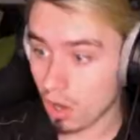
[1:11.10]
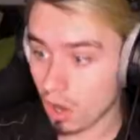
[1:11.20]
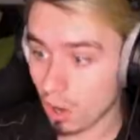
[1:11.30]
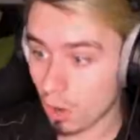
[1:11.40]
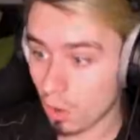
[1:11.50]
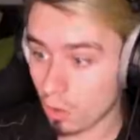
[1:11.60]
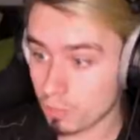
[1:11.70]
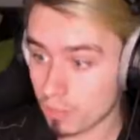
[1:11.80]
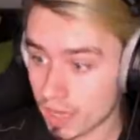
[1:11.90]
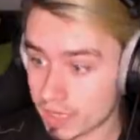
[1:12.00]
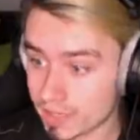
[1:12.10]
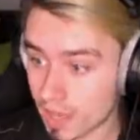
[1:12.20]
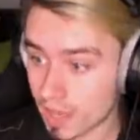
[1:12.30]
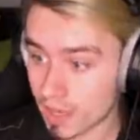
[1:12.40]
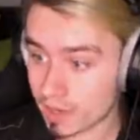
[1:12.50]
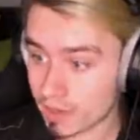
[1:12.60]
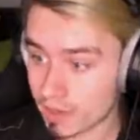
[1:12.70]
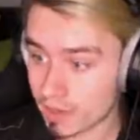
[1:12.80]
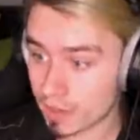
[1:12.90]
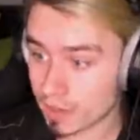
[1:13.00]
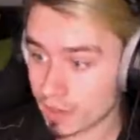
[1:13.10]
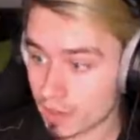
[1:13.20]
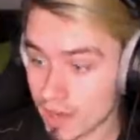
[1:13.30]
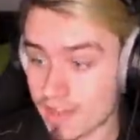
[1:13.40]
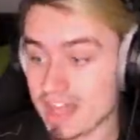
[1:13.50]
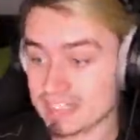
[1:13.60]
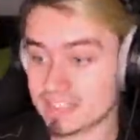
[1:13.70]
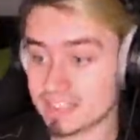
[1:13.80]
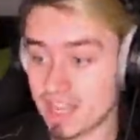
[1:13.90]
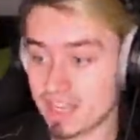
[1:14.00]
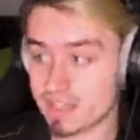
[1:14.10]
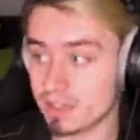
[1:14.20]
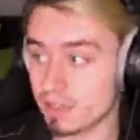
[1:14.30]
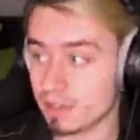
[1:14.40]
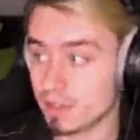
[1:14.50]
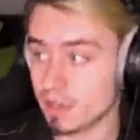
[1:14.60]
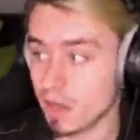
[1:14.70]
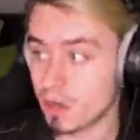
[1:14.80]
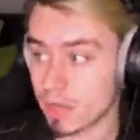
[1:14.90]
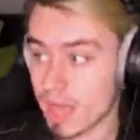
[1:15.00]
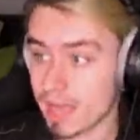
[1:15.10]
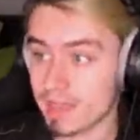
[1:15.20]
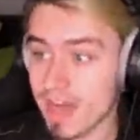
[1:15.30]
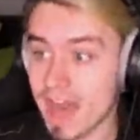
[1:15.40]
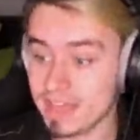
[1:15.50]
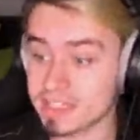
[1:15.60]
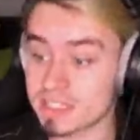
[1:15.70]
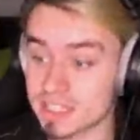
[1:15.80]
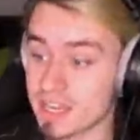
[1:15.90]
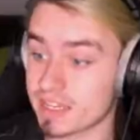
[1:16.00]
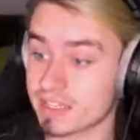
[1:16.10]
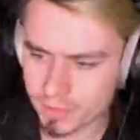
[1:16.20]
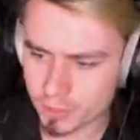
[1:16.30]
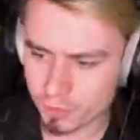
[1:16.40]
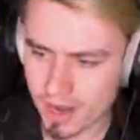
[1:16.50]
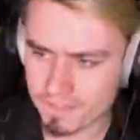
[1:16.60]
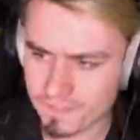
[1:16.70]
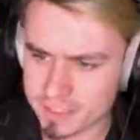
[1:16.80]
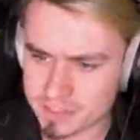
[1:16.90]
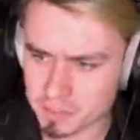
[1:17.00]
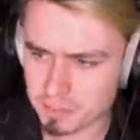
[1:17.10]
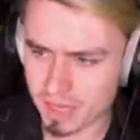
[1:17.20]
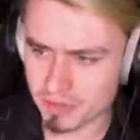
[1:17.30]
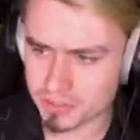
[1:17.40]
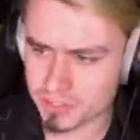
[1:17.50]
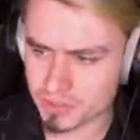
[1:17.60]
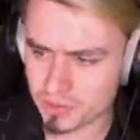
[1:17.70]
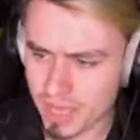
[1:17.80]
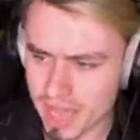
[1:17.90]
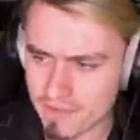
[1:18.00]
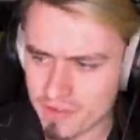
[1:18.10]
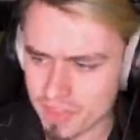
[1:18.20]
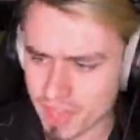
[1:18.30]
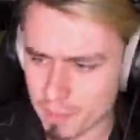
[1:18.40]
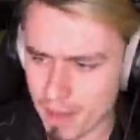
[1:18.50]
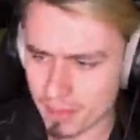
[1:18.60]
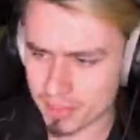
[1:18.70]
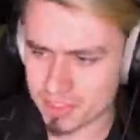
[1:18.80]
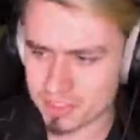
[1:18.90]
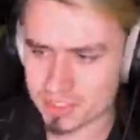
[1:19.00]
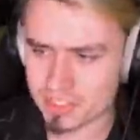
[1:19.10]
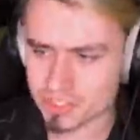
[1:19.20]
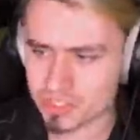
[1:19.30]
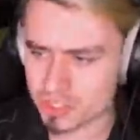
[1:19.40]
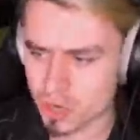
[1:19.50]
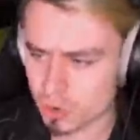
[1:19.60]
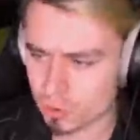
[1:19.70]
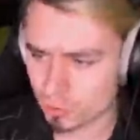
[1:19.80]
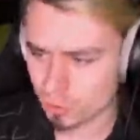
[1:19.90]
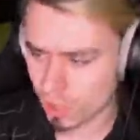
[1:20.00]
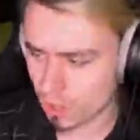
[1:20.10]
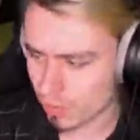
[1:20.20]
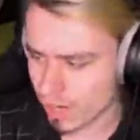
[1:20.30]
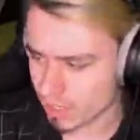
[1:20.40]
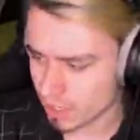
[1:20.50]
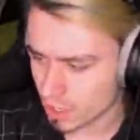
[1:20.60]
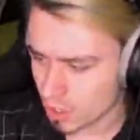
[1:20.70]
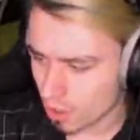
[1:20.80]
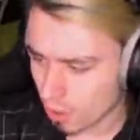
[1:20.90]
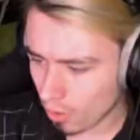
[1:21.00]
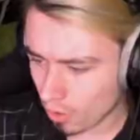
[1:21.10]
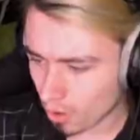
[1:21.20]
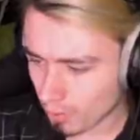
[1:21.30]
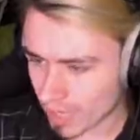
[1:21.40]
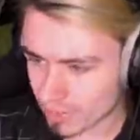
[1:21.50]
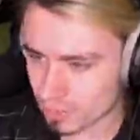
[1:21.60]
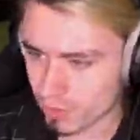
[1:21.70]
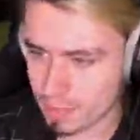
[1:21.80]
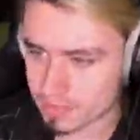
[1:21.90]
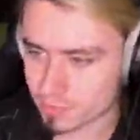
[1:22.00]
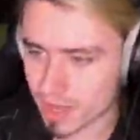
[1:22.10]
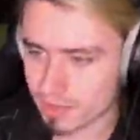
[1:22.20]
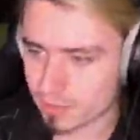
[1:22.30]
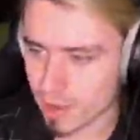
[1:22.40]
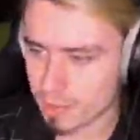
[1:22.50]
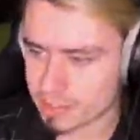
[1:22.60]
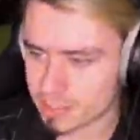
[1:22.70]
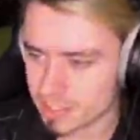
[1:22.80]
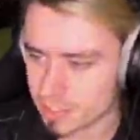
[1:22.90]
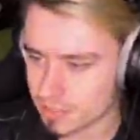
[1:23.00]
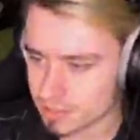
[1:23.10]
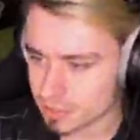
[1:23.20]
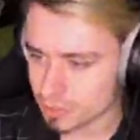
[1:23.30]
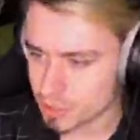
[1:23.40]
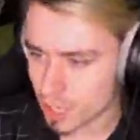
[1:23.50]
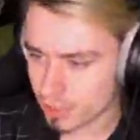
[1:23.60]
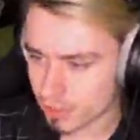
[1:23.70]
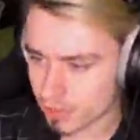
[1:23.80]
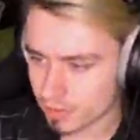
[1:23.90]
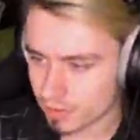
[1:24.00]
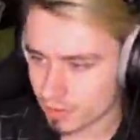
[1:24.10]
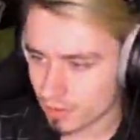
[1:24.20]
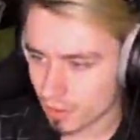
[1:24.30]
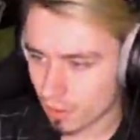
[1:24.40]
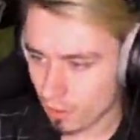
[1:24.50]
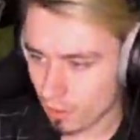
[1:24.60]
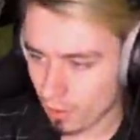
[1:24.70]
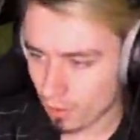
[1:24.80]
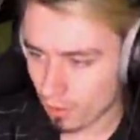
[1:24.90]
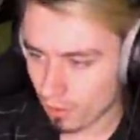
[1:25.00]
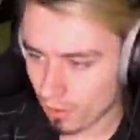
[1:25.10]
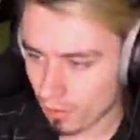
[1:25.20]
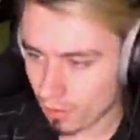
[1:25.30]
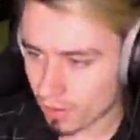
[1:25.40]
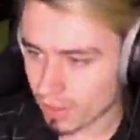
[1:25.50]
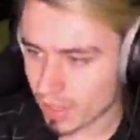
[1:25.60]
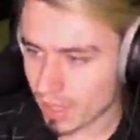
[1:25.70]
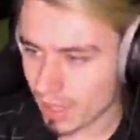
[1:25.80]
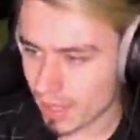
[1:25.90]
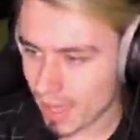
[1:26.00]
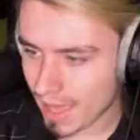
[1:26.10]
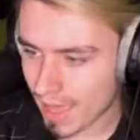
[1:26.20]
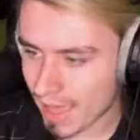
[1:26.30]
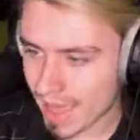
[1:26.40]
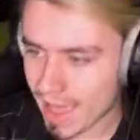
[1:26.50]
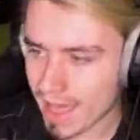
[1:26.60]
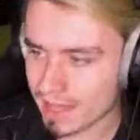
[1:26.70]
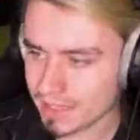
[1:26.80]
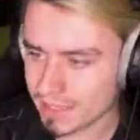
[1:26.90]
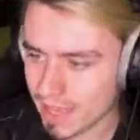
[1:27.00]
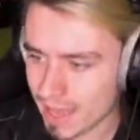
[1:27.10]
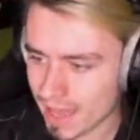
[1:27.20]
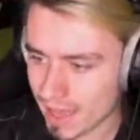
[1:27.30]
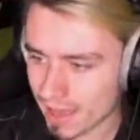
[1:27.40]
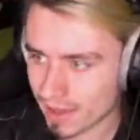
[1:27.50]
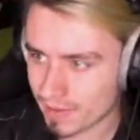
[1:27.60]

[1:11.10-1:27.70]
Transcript: Oh my god. Now that's sick. Okay, that is sick. graphics look better too. Everything about this, this is so cool already. Oh, we got the new weapons. We got the new weapons. This is the new shotgun. Oh. Hell yeah.